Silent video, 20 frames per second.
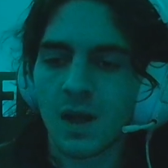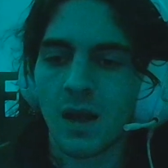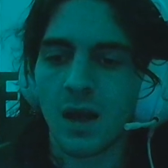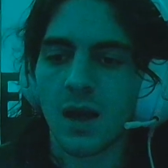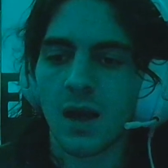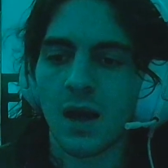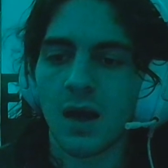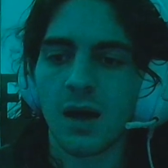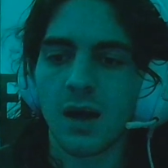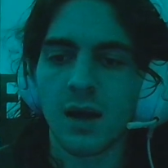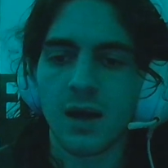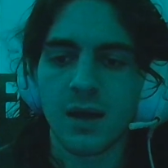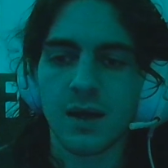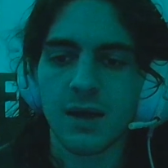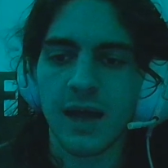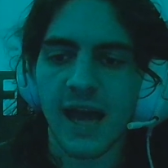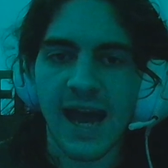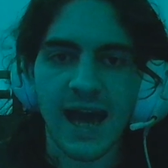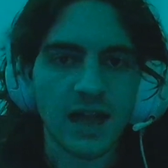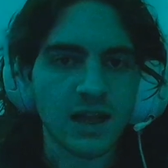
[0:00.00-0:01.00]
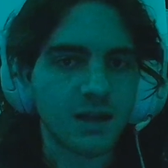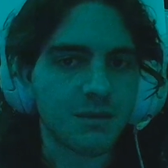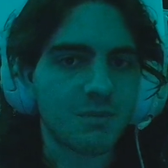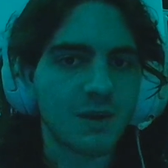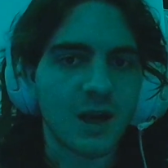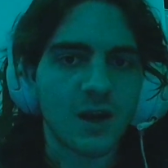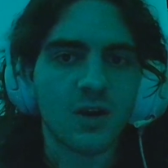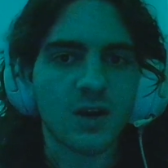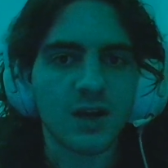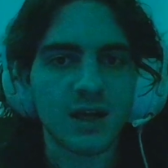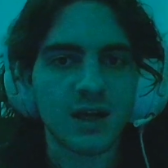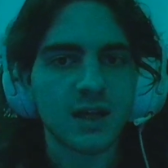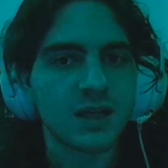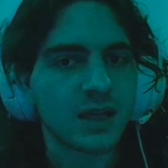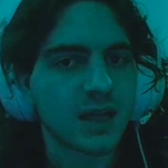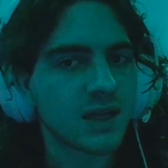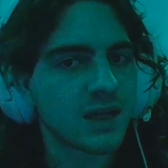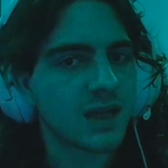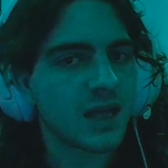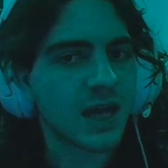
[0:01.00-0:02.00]
Halle Berry and
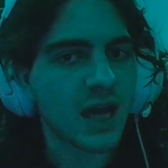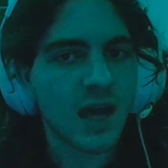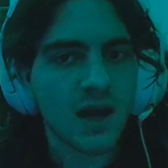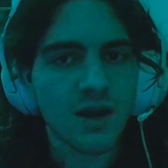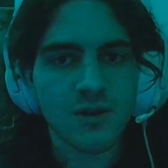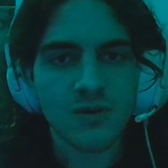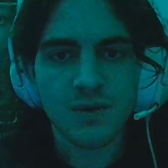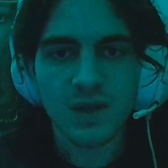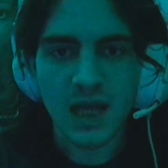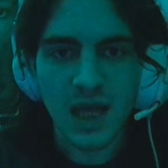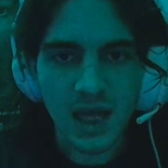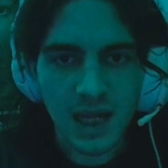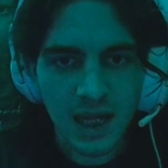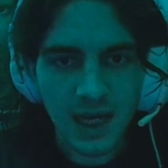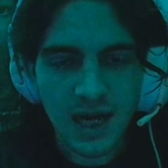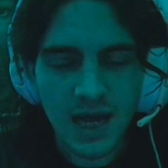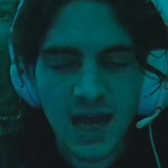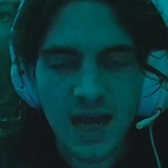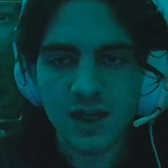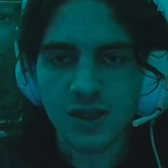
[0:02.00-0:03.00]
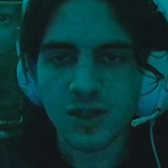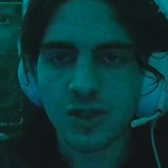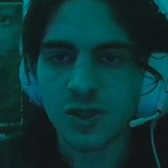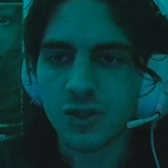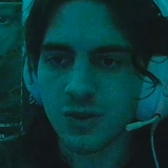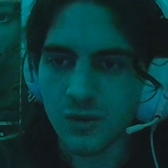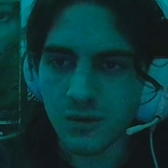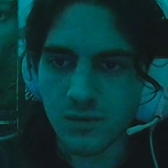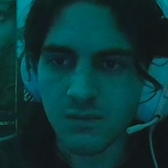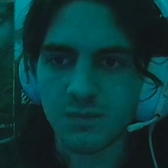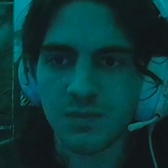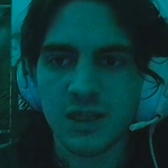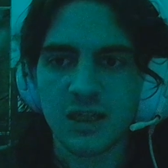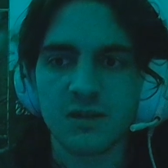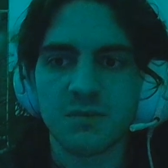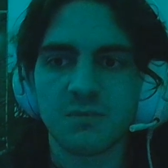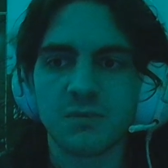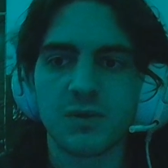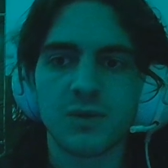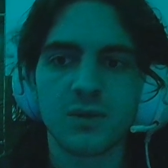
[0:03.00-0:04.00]
Keanu kicking ass, shooting
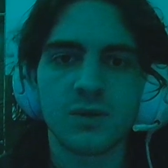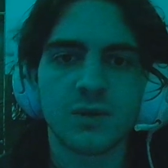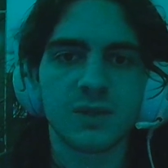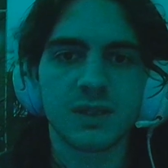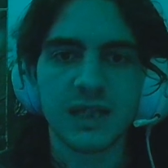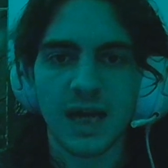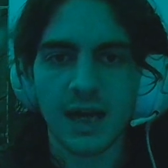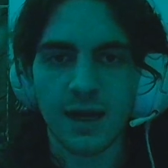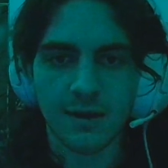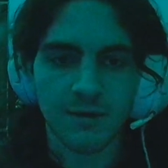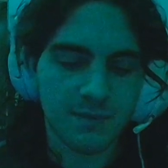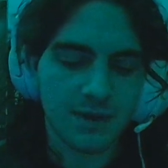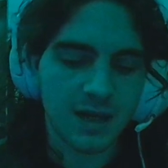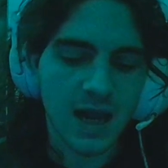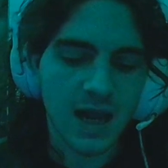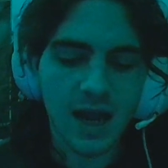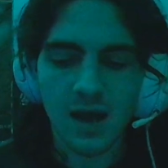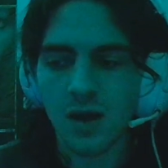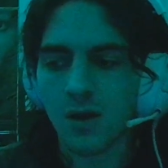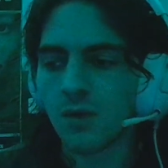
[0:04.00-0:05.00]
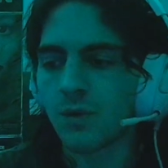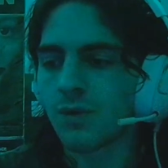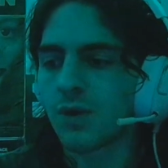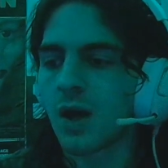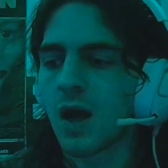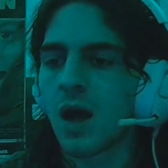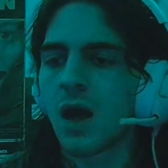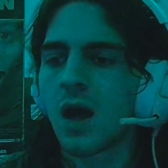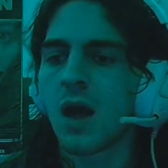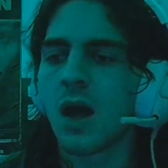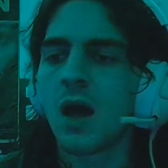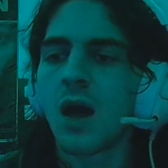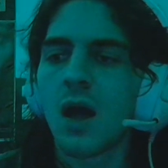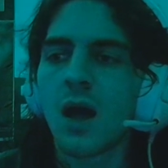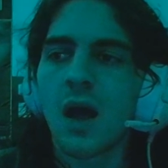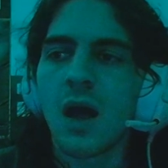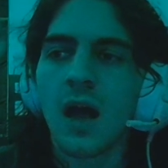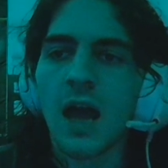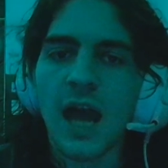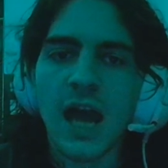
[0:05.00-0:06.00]
people, taking them down,
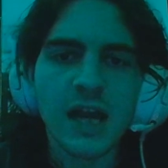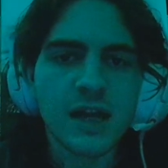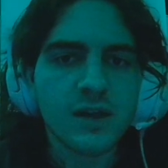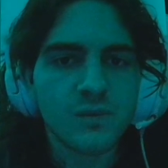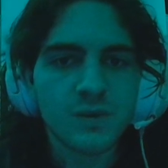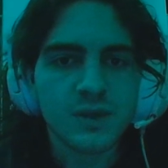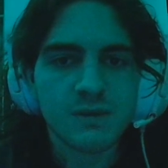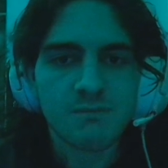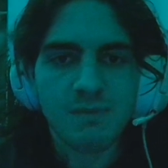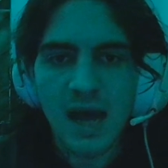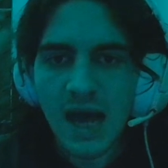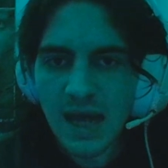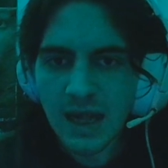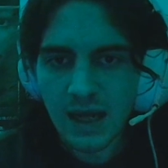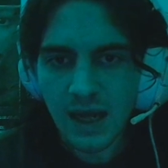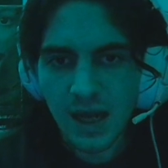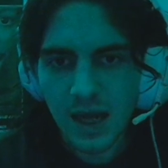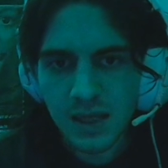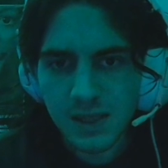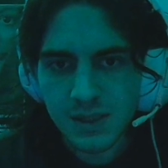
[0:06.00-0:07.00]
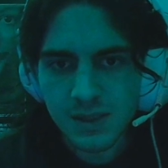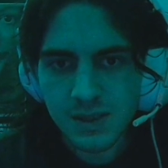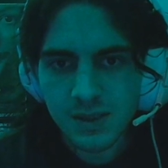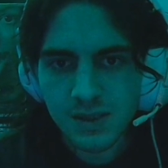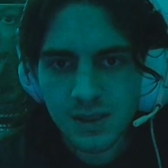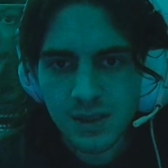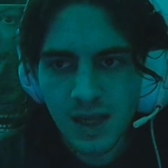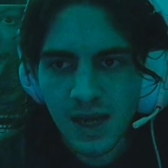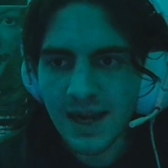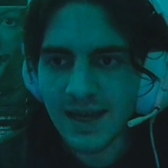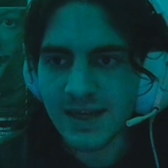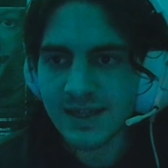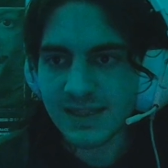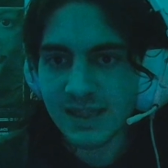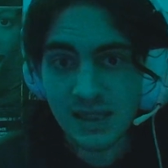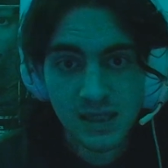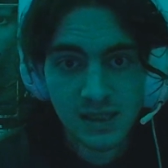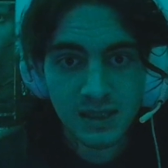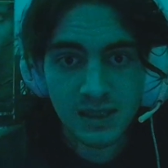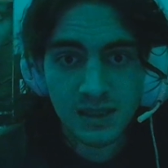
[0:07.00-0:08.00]
and it was badass. It didn't